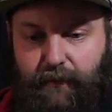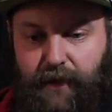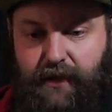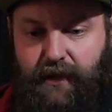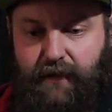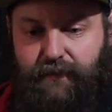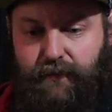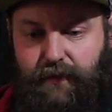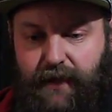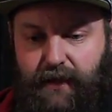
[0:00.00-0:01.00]
Be
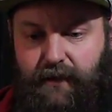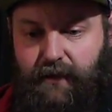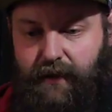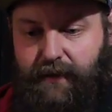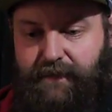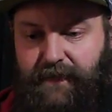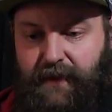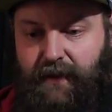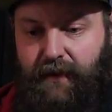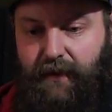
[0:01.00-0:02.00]
careful, Han, huh?
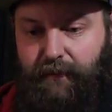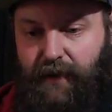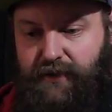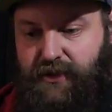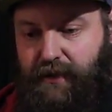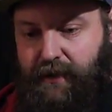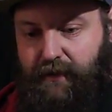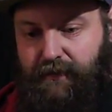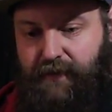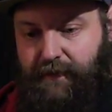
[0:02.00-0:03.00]
By
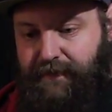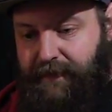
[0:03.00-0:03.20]
Jove.